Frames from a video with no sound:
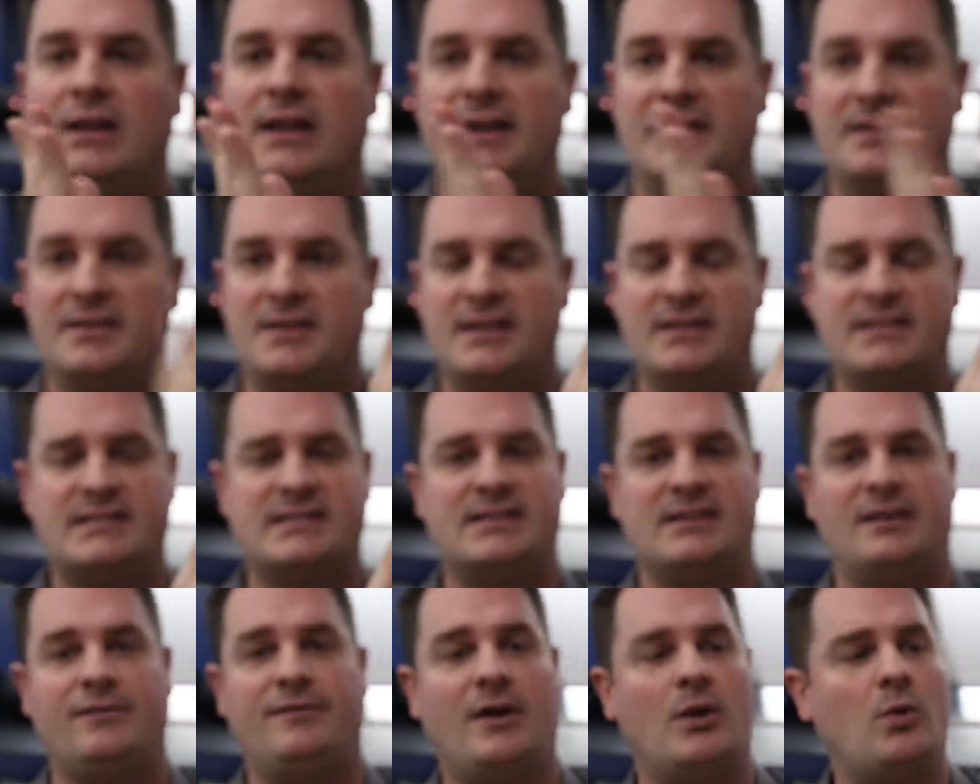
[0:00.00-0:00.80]
like
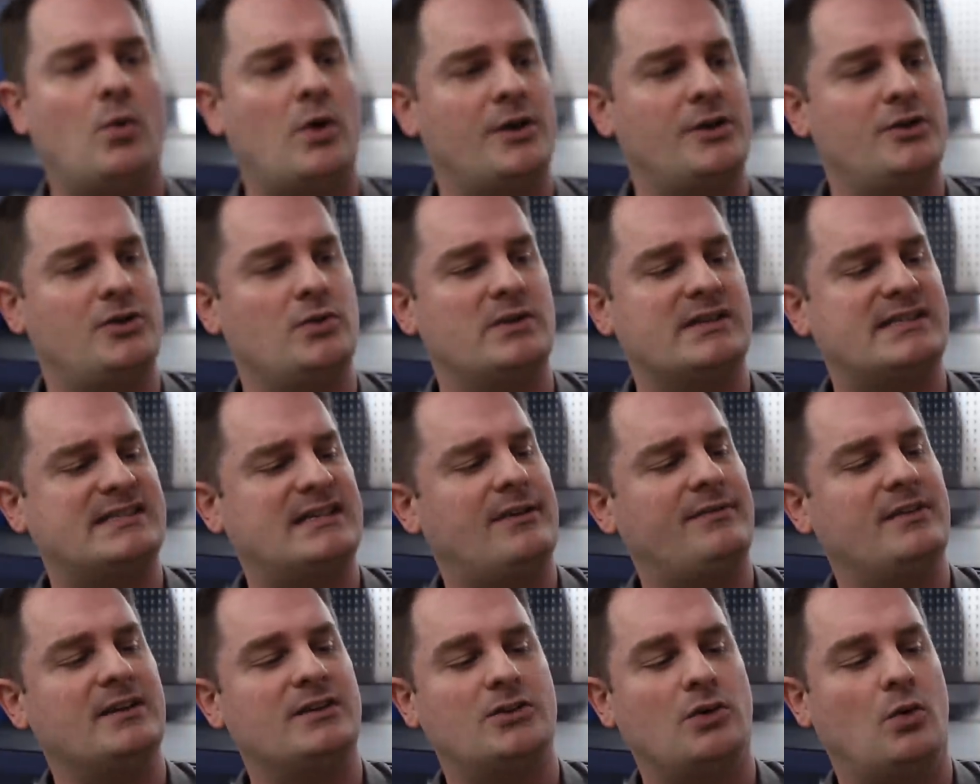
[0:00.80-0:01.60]
this, if I wanna do a
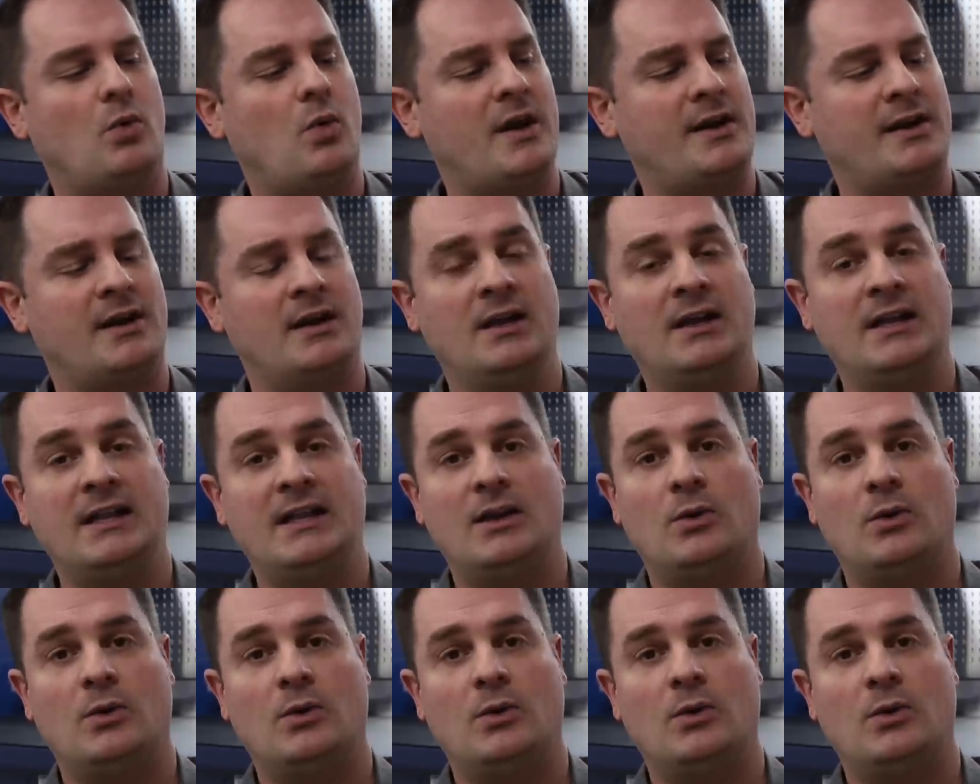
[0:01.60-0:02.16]
7:1,